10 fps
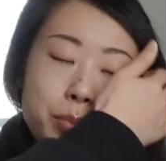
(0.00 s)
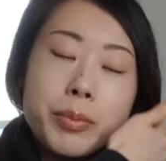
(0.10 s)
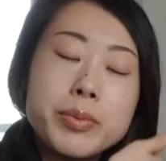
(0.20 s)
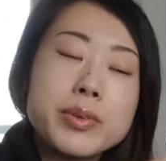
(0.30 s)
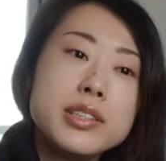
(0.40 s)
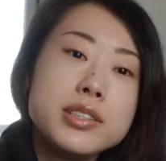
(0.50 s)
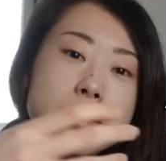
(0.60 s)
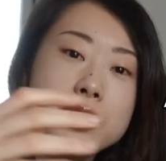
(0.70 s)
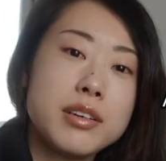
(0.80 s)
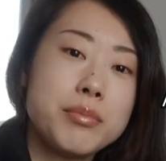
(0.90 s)

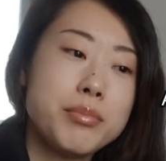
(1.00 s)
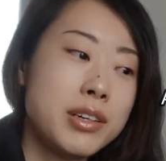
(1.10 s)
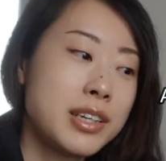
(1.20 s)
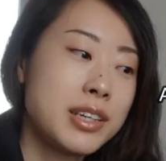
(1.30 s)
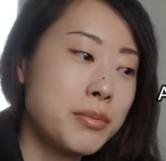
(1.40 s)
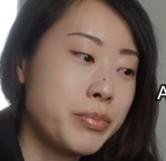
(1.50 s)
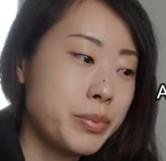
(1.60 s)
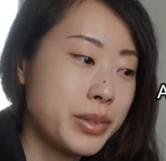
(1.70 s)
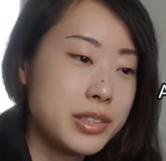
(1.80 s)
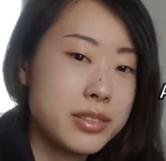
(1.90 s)
population and American
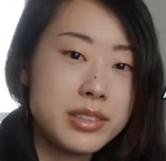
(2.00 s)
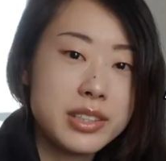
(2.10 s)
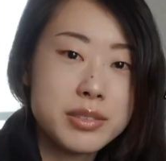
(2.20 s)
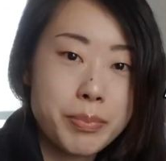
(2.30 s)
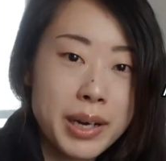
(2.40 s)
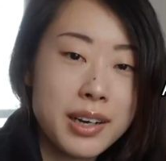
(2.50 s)
population in Japan.